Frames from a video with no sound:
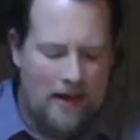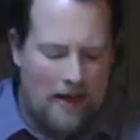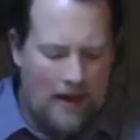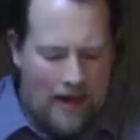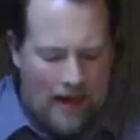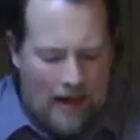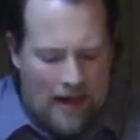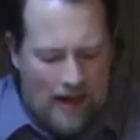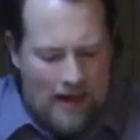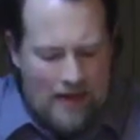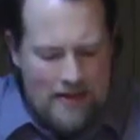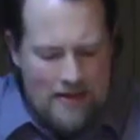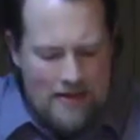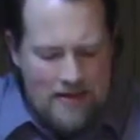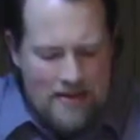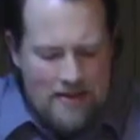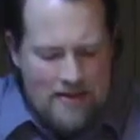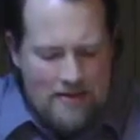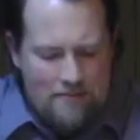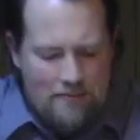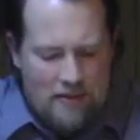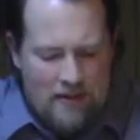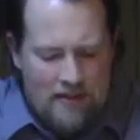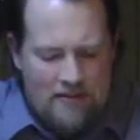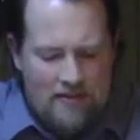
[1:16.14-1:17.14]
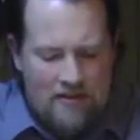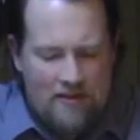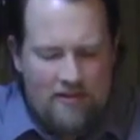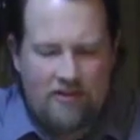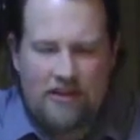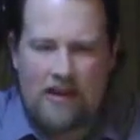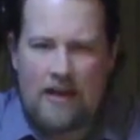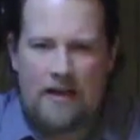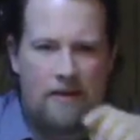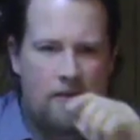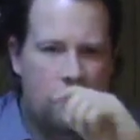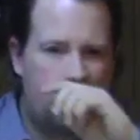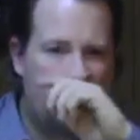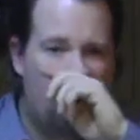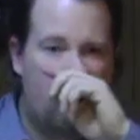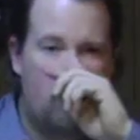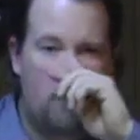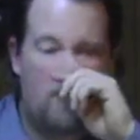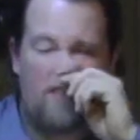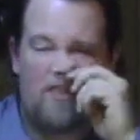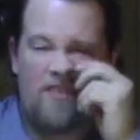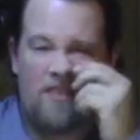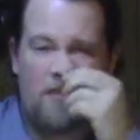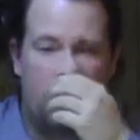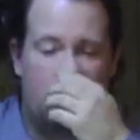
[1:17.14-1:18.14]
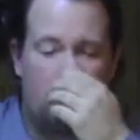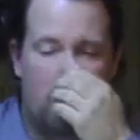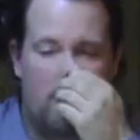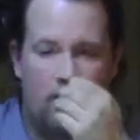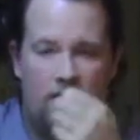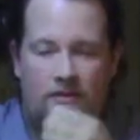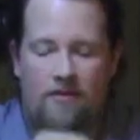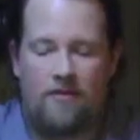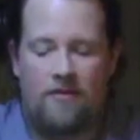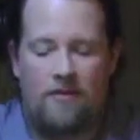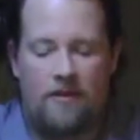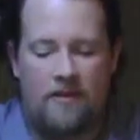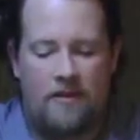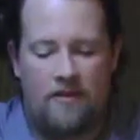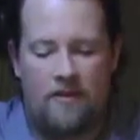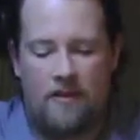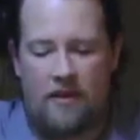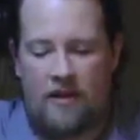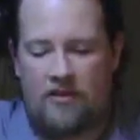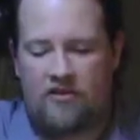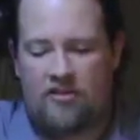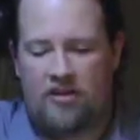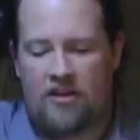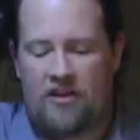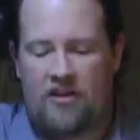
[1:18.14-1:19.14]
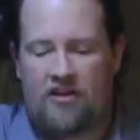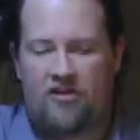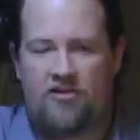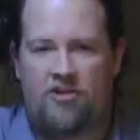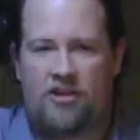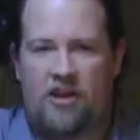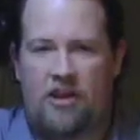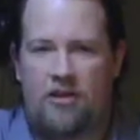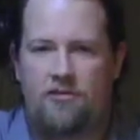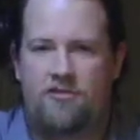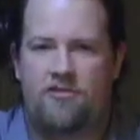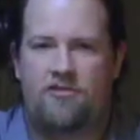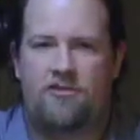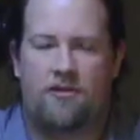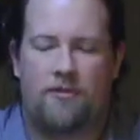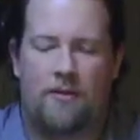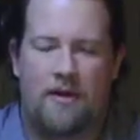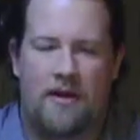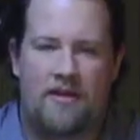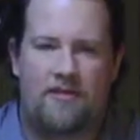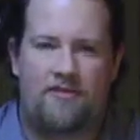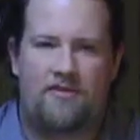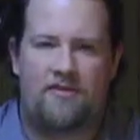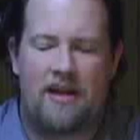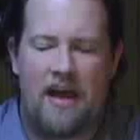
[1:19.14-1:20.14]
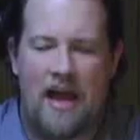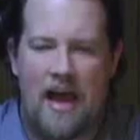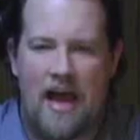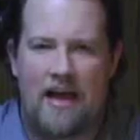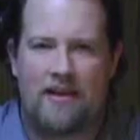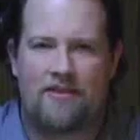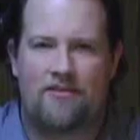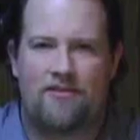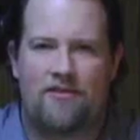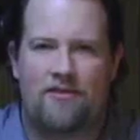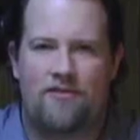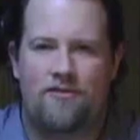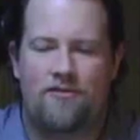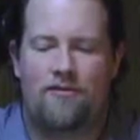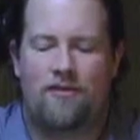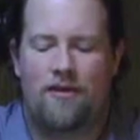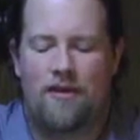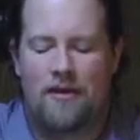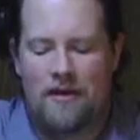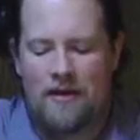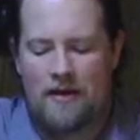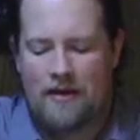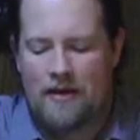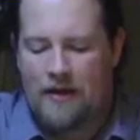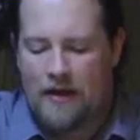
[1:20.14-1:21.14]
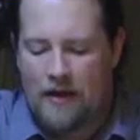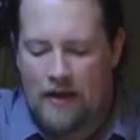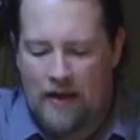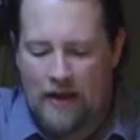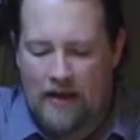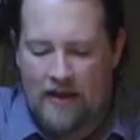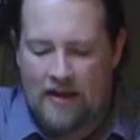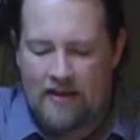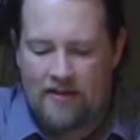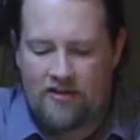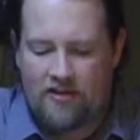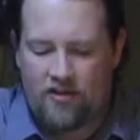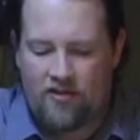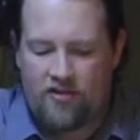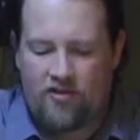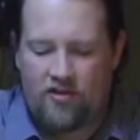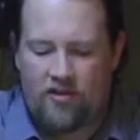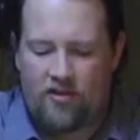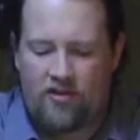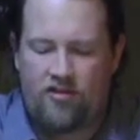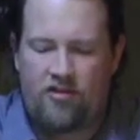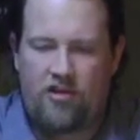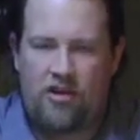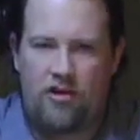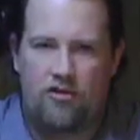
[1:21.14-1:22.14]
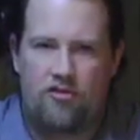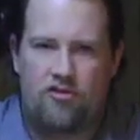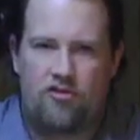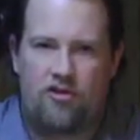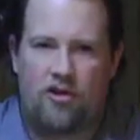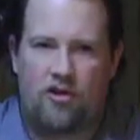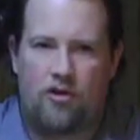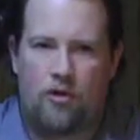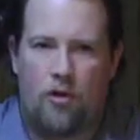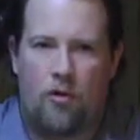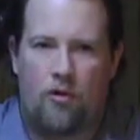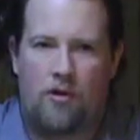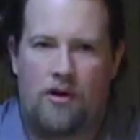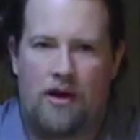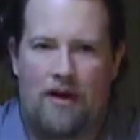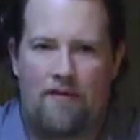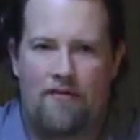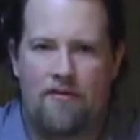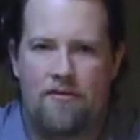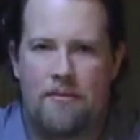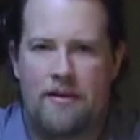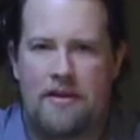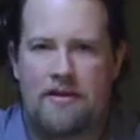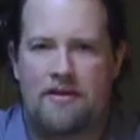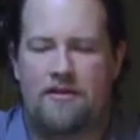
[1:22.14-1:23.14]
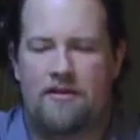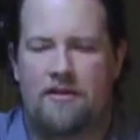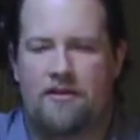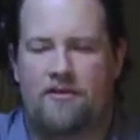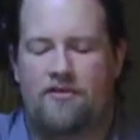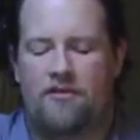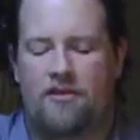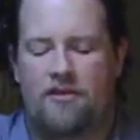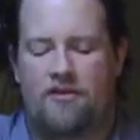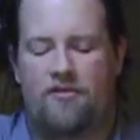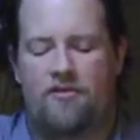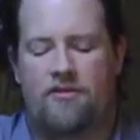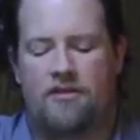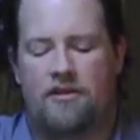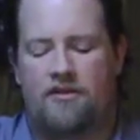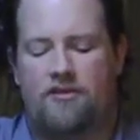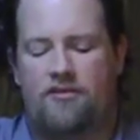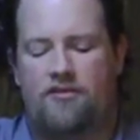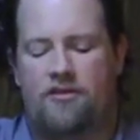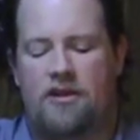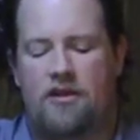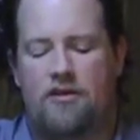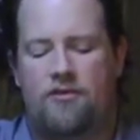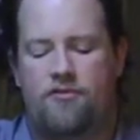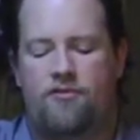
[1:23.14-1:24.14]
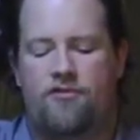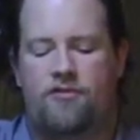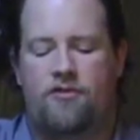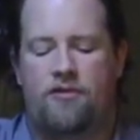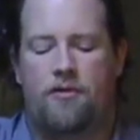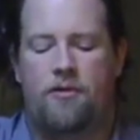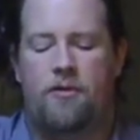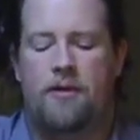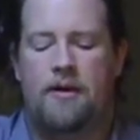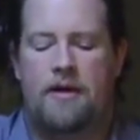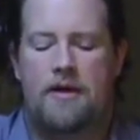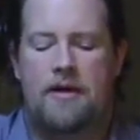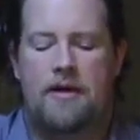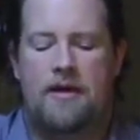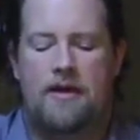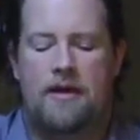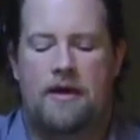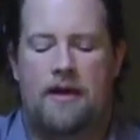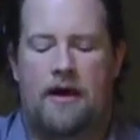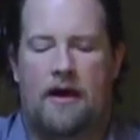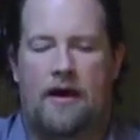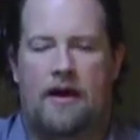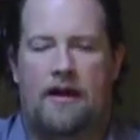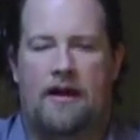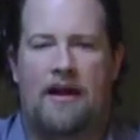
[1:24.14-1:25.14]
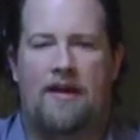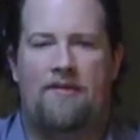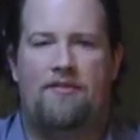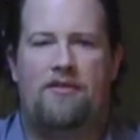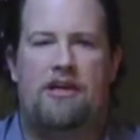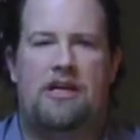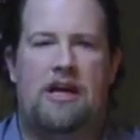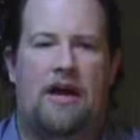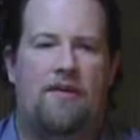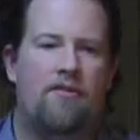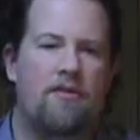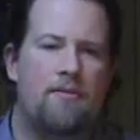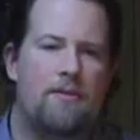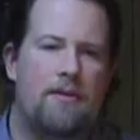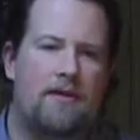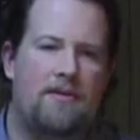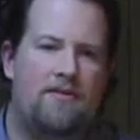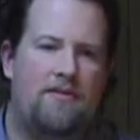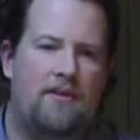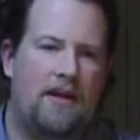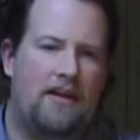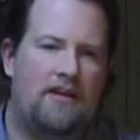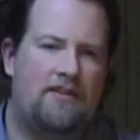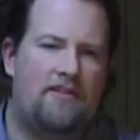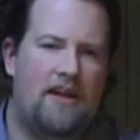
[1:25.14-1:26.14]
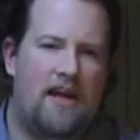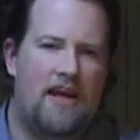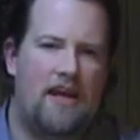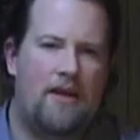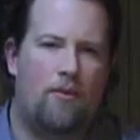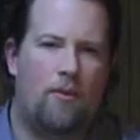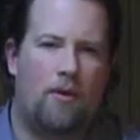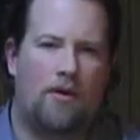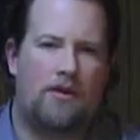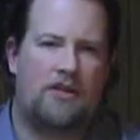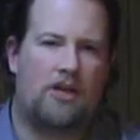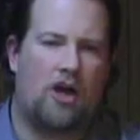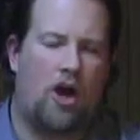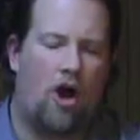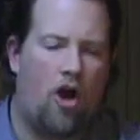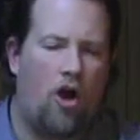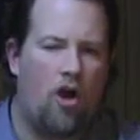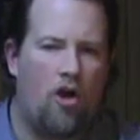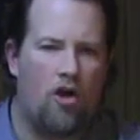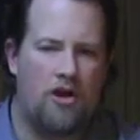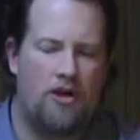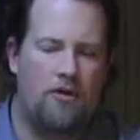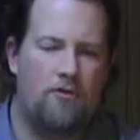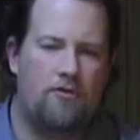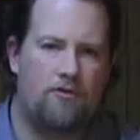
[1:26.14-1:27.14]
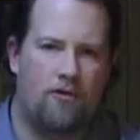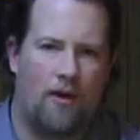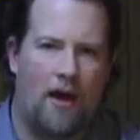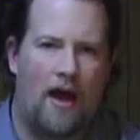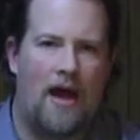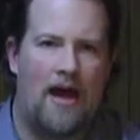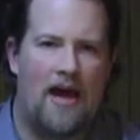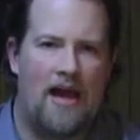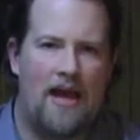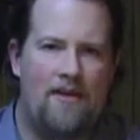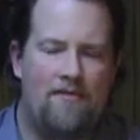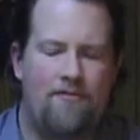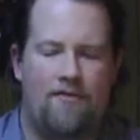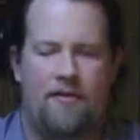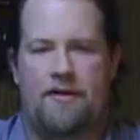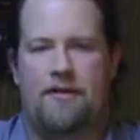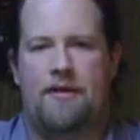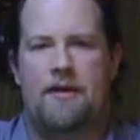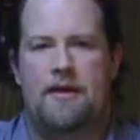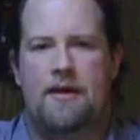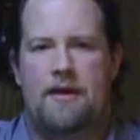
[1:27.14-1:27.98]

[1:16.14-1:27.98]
But this kind of things, it's an excuse to raise taxes. It's an excuse to grow government, and it's an excuse to have government dictate what car you drive,